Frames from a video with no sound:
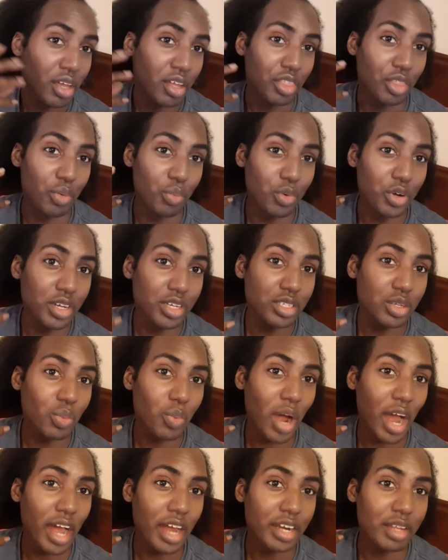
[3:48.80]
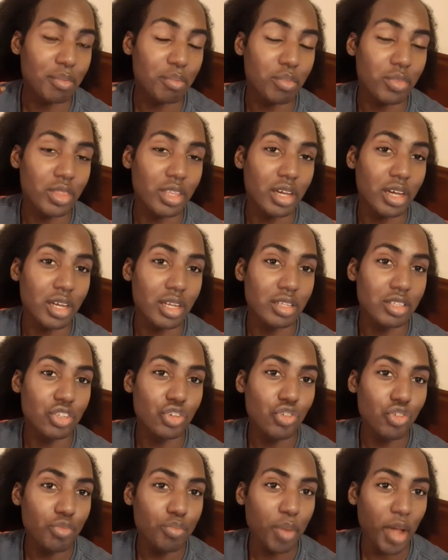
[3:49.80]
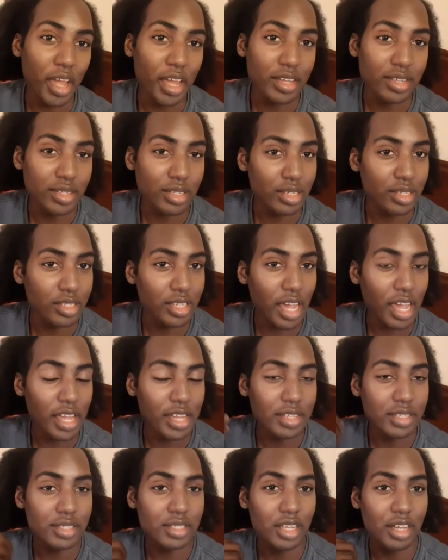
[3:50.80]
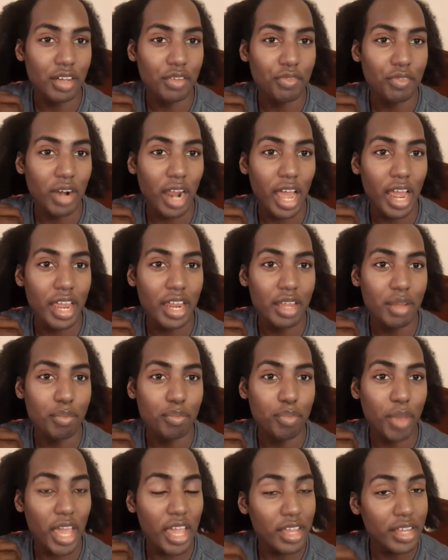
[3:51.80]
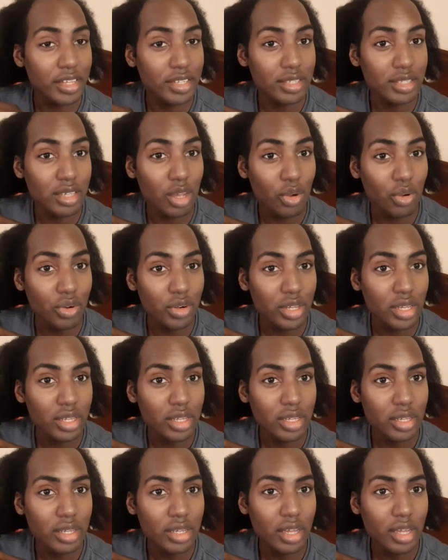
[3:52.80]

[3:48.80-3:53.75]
The reason why the toothpaste contains stuff like baking soda